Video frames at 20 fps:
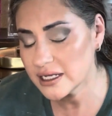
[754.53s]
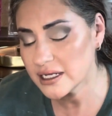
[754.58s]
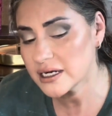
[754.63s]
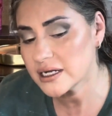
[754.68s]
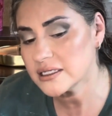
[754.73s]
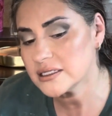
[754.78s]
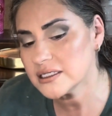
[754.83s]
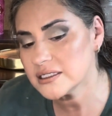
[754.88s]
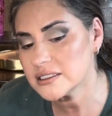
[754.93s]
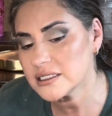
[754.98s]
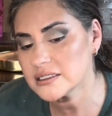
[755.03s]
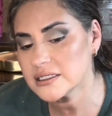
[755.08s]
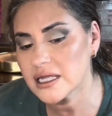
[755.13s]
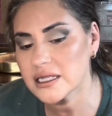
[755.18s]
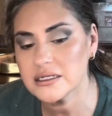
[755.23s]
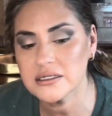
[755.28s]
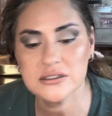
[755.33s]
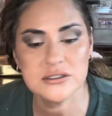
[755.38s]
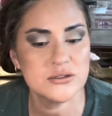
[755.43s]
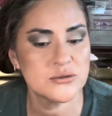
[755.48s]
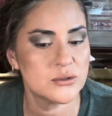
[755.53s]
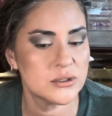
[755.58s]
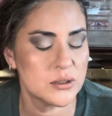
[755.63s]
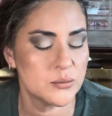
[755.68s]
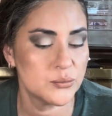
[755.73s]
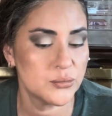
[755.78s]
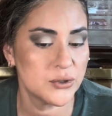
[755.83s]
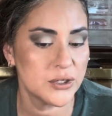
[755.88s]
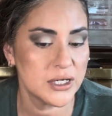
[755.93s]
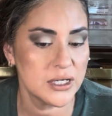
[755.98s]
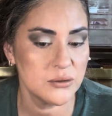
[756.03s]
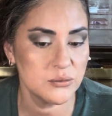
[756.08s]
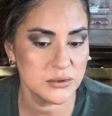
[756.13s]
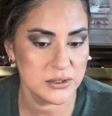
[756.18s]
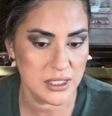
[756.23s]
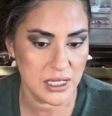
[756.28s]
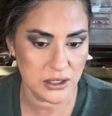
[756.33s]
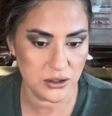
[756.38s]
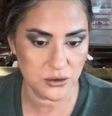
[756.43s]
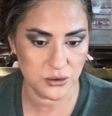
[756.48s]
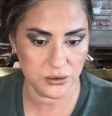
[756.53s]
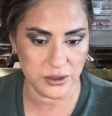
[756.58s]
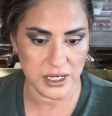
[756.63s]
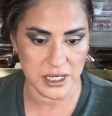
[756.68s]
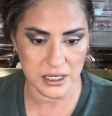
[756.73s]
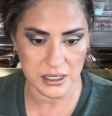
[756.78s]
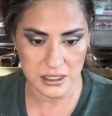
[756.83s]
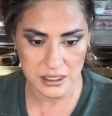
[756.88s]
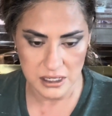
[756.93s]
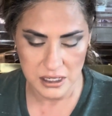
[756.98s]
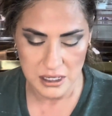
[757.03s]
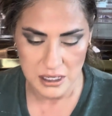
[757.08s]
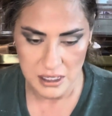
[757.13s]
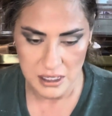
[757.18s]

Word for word: And I think that that looks really pretty with that green.